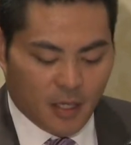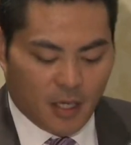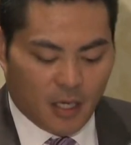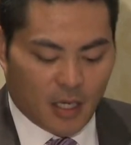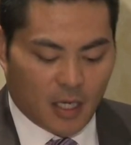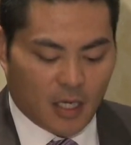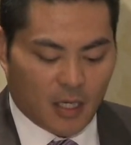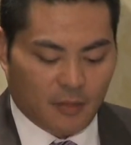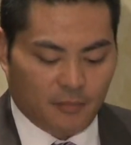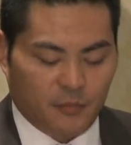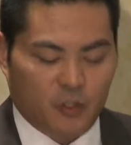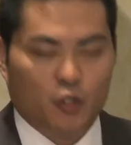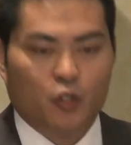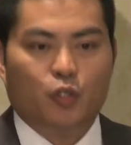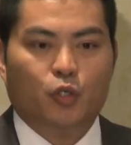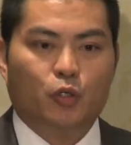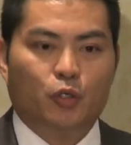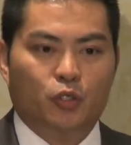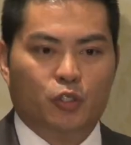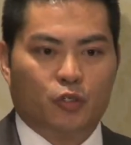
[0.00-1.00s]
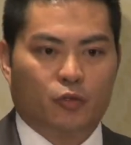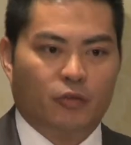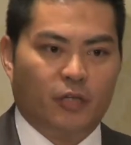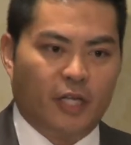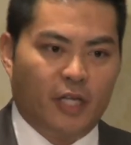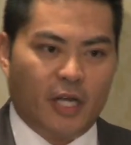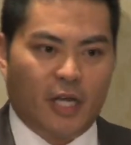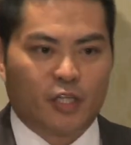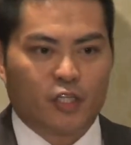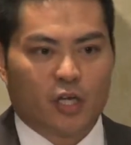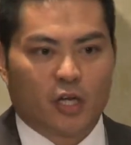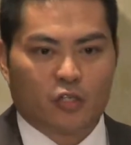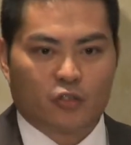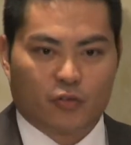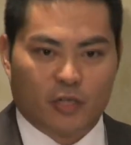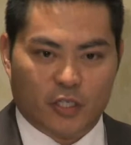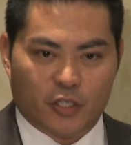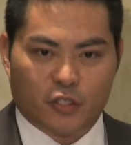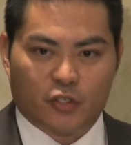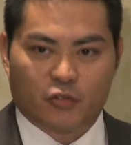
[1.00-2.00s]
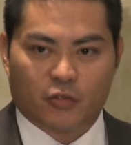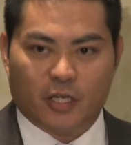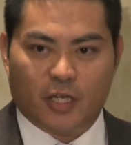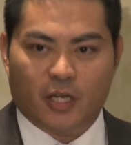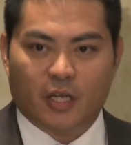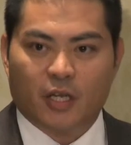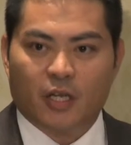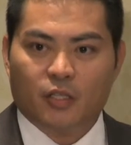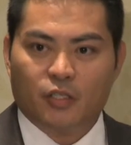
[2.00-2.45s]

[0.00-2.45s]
Do you use your EHR's registry